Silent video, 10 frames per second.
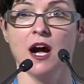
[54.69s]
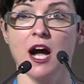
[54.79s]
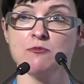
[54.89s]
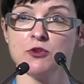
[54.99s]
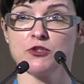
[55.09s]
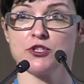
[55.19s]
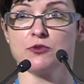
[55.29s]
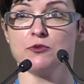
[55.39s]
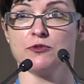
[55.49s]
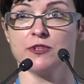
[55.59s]
I'm not
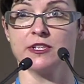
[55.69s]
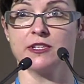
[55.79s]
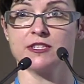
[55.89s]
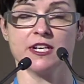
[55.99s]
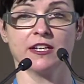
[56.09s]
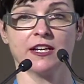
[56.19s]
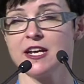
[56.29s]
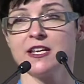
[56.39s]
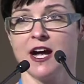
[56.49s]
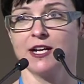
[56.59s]
sure that studying
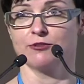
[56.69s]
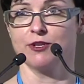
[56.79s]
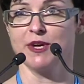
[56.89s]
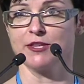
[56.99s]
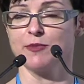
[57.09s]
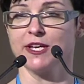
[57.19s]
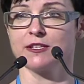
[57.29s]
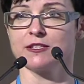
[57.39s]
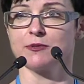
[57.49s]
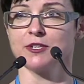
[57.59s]
any harder in
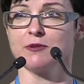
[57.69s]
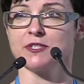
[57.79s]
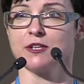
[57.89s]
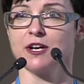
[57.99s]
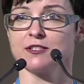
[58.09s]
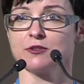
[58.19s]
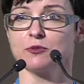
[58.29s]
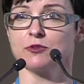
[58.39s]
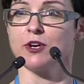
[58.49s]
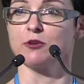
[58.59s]
mathematics when I was in high school
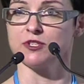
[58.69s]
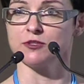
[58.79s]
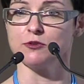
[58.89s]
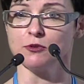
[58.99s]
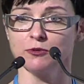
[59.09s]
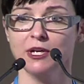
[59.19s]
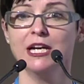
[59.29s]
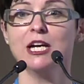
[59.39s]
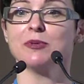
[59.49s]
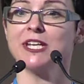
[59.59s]
would have helped at all,
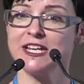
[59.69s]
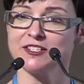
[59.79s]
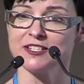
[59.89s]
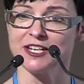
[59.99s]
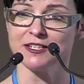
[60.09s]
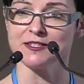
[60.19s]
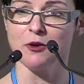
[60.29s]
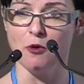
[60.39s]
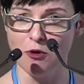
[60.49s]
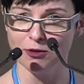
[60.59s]
but here to tell us
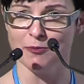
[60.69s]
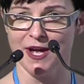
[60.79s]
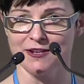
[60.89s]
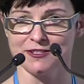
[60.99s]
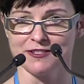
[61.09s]
all about